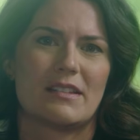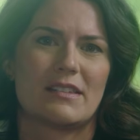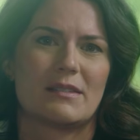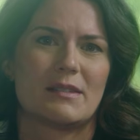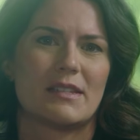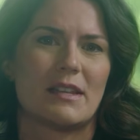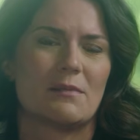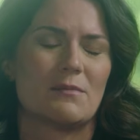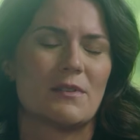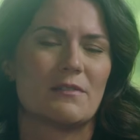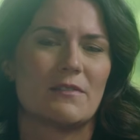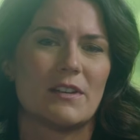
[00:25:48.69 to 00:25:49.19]

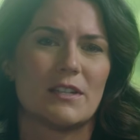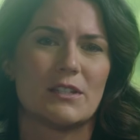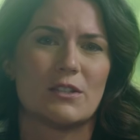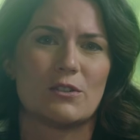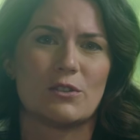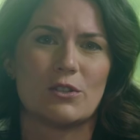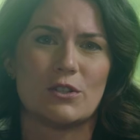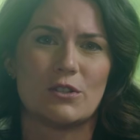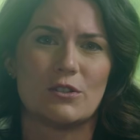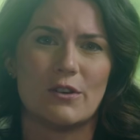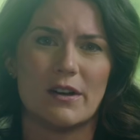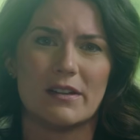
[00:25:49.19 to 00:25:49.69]
Some of us
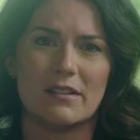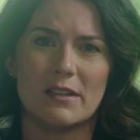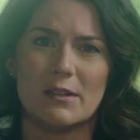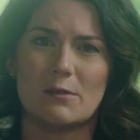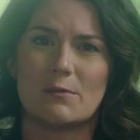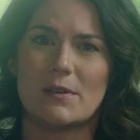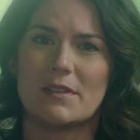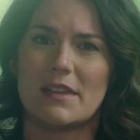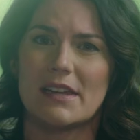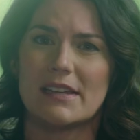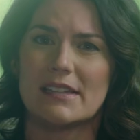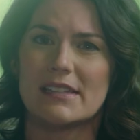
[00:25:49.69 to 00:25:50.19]
are
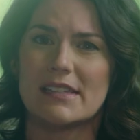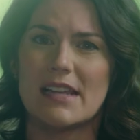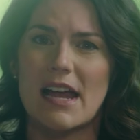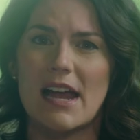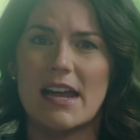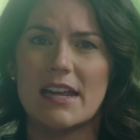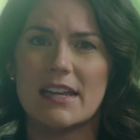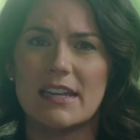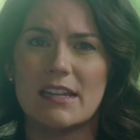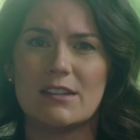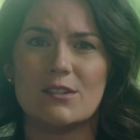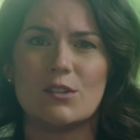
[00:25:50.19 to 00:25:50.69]
struggling with
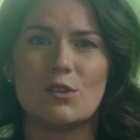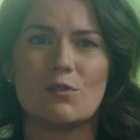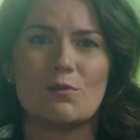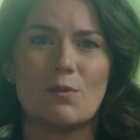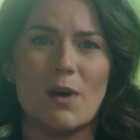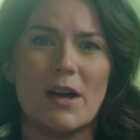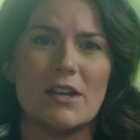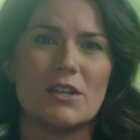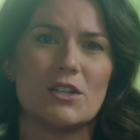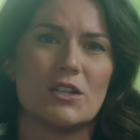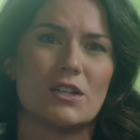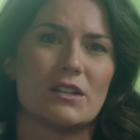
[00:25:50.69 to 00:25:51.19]
anxiety as you've
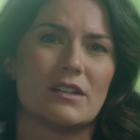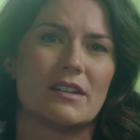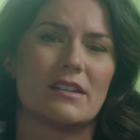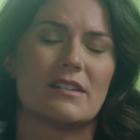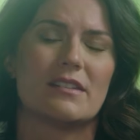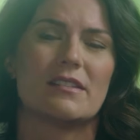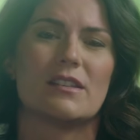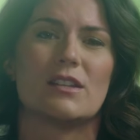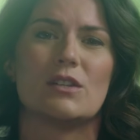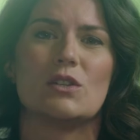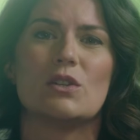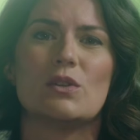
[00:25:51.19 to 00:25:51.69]
watched
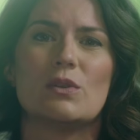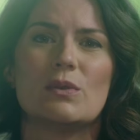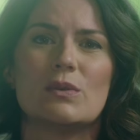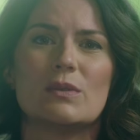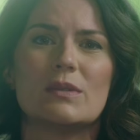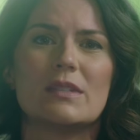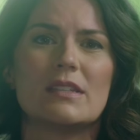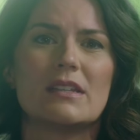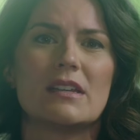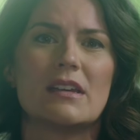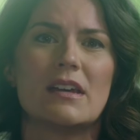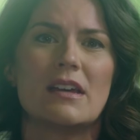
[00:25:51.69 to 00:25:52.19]
the
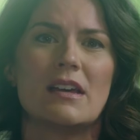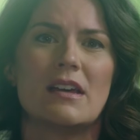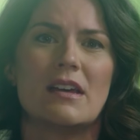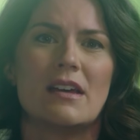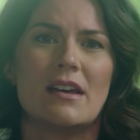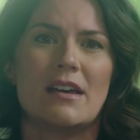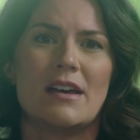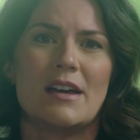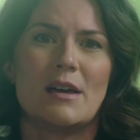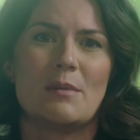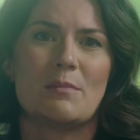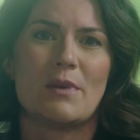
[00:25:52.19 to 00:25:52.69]
news,
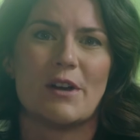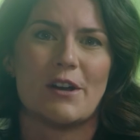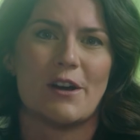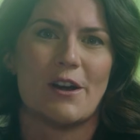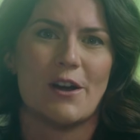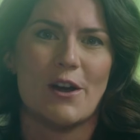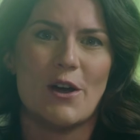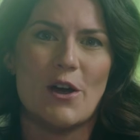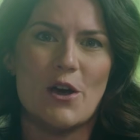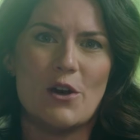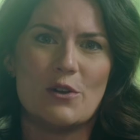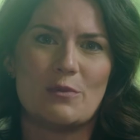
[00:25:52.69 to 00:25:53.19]
but
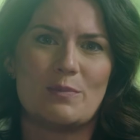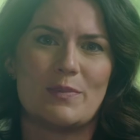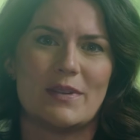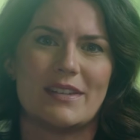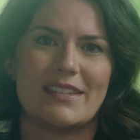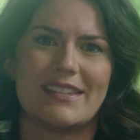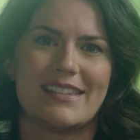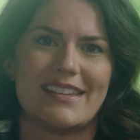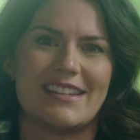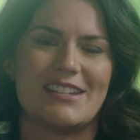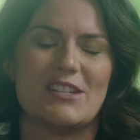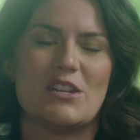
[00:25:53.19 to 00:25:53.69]
our hope
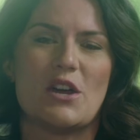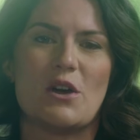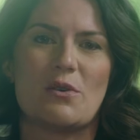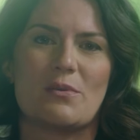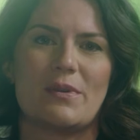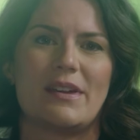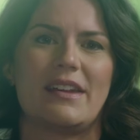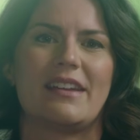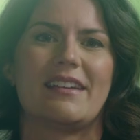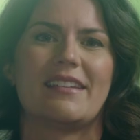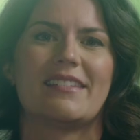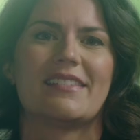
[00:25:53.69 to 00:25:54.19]
is in
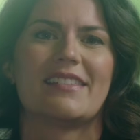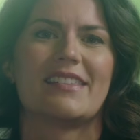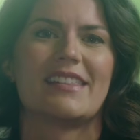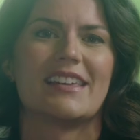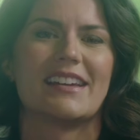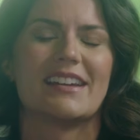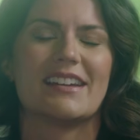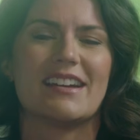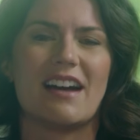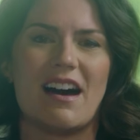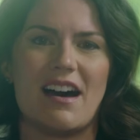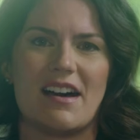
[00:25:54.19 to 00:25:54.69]
knowing
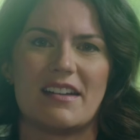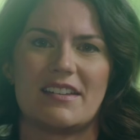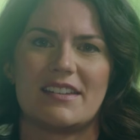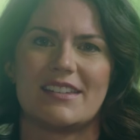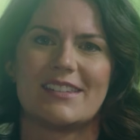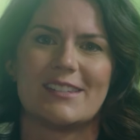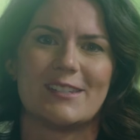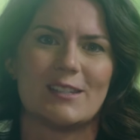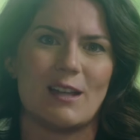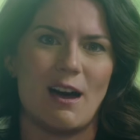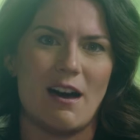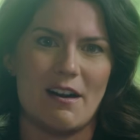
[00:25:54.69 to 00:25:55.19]
that God
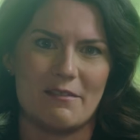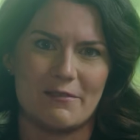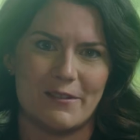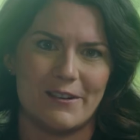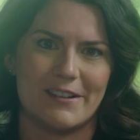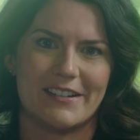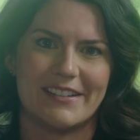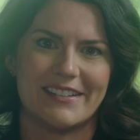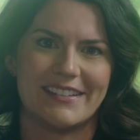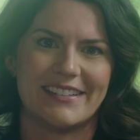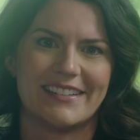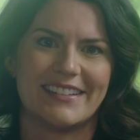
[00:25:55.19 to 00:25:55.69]
is
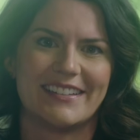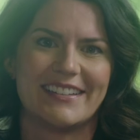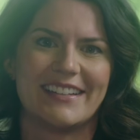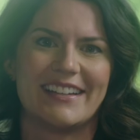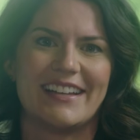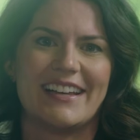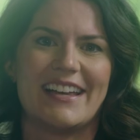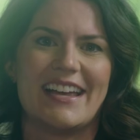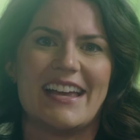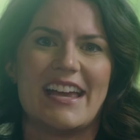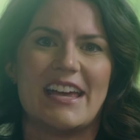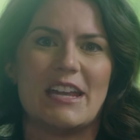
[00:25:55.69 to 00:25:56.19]
sovereign.
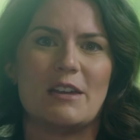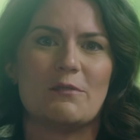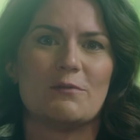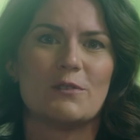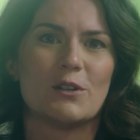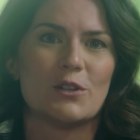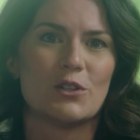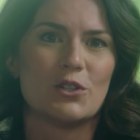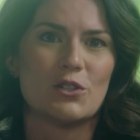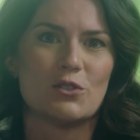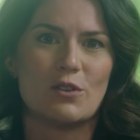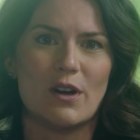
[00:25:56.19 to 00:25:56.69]
And if
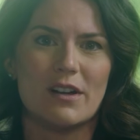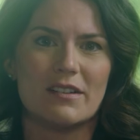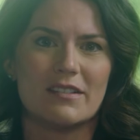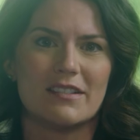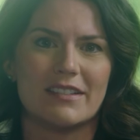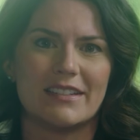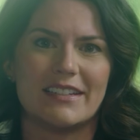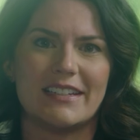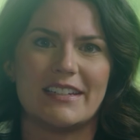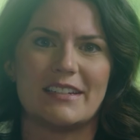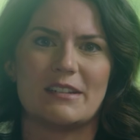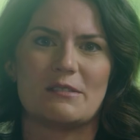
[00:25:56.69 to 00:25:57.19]
you're
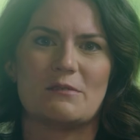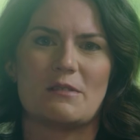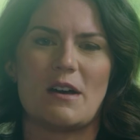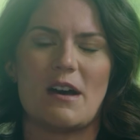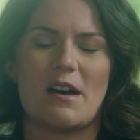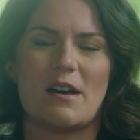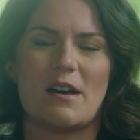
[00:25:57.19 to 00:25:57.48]
struggling